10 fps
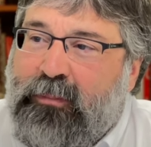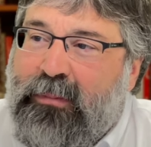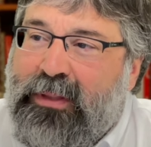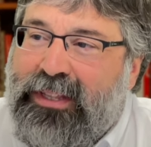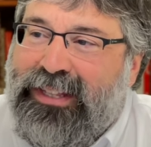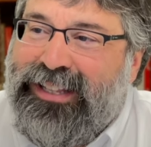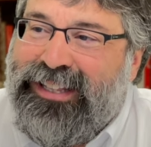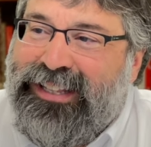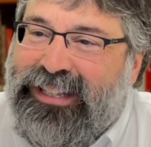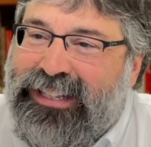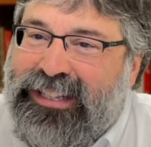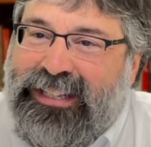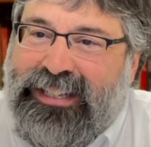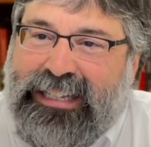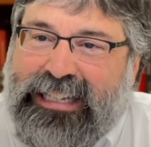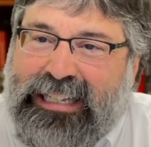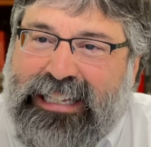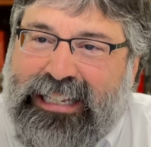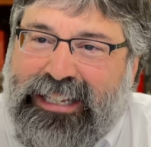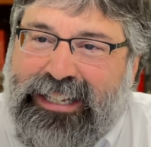
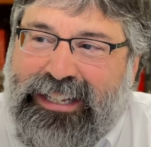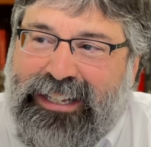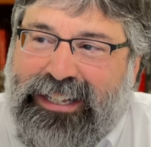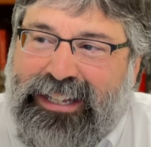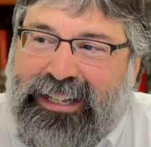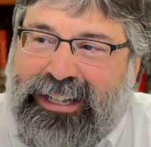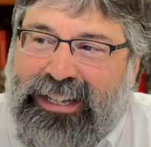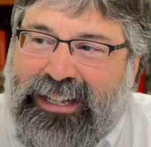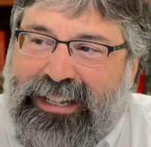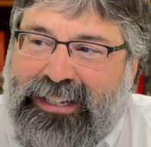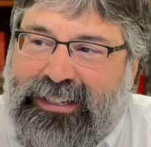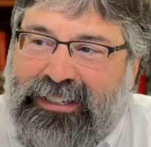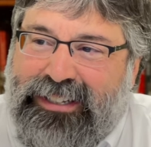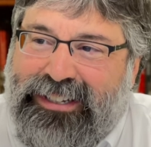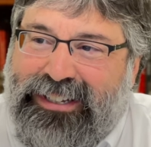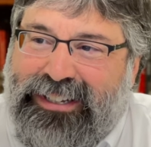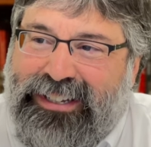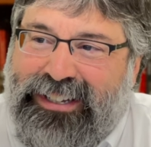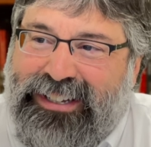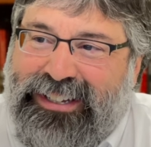No one is speaking in this clip.